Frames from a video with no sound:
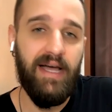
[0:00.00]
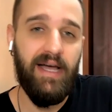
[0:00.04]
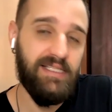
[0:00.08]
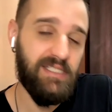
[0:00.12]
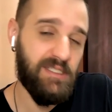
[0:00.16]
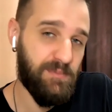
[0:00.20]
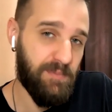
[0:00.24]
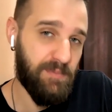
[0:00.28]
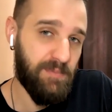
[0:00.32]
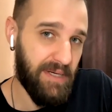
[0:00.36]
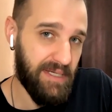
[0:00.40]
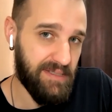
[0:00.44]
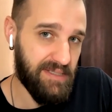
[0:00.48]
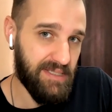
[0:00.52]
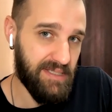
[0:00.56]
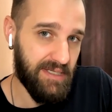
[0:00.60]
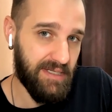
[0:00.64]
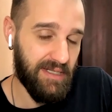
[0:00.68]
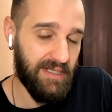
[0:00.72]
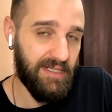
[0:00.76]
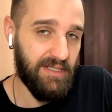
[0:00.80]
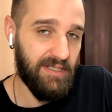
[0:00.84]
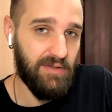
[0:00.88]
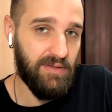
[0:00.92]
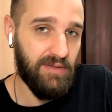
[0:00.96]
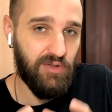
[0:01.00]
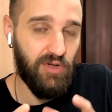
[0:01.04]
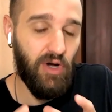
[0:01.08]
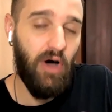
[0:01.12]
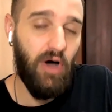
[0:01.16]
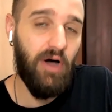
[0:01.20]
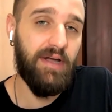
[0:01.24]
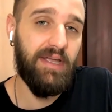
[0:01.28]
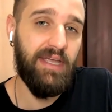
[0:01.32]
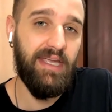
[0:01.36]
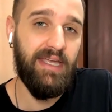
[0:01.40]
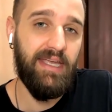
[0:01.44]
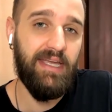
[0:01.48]
That's basically
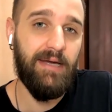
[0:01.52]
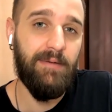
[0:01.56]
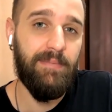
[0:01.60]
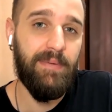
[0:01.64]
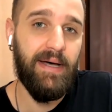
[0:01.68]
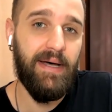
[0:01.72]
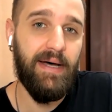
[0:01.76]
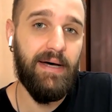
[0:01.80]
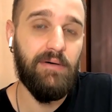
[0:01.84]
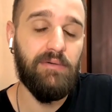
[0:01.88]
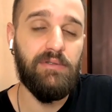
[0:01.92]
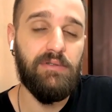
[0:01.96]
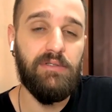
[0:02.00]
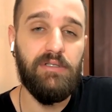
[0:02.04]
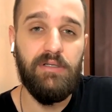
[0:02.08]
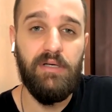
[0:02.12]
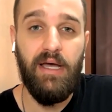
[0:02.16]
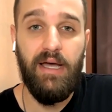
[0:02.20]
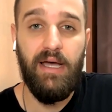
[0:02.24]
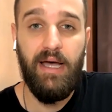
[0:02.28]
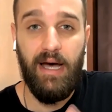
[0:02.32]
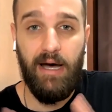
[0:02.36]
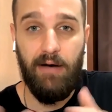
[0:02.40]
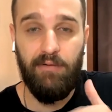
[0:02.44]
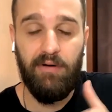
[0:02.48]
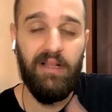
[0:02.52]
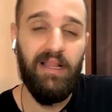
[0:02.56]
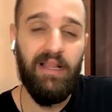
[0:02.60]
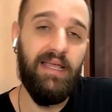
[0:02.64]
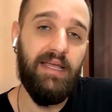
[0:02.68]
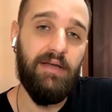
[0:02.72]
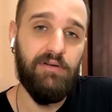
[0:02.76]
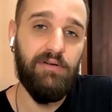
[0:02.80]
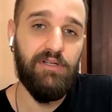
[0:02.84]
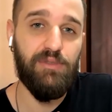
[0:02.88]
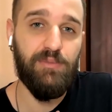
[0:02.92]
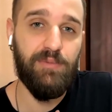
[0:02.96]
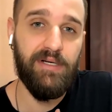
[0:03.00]
talking about our
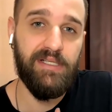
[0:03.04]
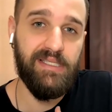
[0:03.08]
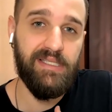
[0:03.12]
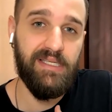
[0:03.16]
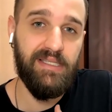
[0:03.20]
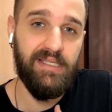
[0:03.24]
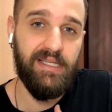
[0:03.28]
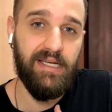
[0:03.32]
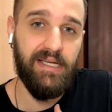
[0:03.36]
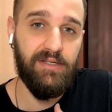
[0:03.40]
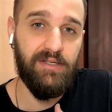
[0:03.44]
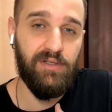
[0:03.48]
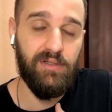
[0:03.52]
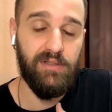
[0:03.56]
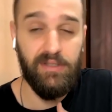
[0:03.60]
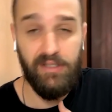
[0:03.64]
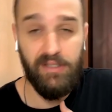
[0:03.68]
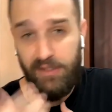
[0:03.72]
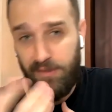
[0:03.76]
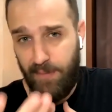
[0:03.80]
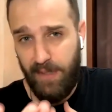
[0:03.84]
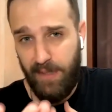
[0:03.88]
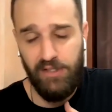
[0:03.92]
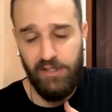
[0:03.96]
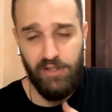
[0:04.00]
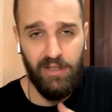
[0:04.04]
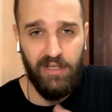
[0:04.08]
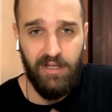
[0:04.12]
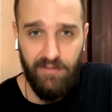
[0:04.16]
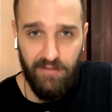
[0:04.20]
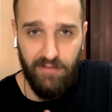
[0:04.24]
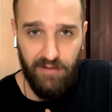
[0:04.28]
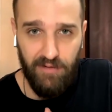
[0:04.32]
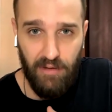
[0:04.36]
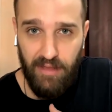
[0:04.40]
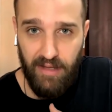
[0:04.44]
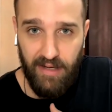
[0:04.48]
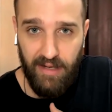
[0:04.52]
language presentations, especially
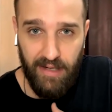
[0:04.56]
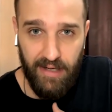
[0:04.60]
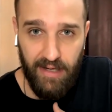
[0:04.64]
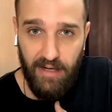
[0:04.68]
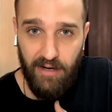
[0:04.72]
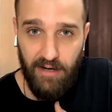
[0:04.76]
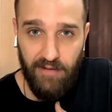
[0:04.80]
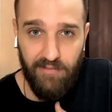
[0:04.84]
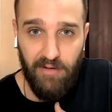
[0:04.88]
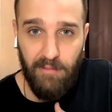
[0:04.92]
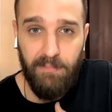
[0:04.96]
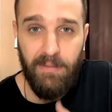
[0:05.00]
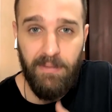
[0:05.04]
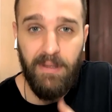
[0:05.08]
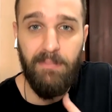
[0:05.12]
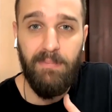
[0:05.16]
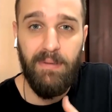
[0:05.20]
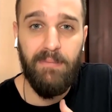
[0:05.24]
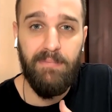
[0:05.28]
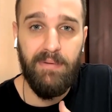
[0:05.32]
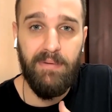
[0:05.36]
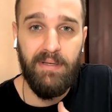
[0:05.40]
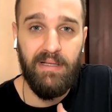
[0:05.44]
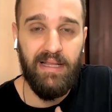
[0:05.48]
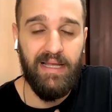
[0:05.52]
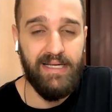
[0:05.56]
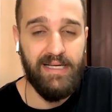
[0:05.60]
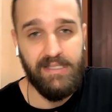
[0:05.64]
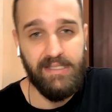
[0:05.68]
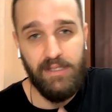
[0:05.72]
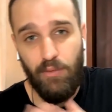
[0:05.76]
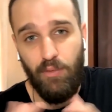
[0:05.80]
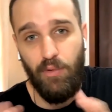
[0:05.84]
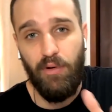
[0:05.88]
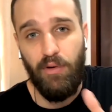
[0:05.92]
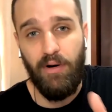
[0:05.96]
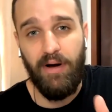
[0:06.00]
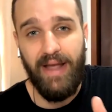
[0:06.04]
if you're thinking of a PPP
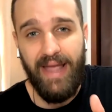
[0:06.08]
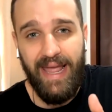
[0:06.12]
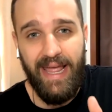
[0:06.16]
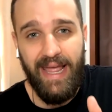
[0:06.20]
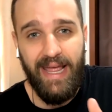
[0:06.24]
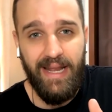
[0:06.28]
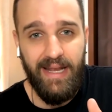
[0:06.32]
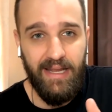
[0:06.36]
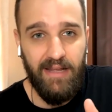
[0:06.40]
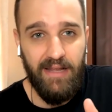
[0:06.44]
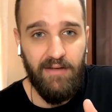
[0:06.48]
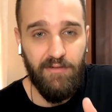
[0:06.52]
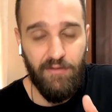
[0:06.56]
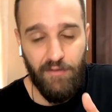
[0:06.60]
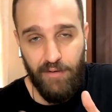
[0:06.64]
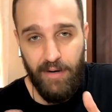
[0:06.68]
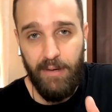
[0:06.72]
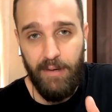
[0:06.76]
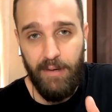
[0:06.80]
lesson or any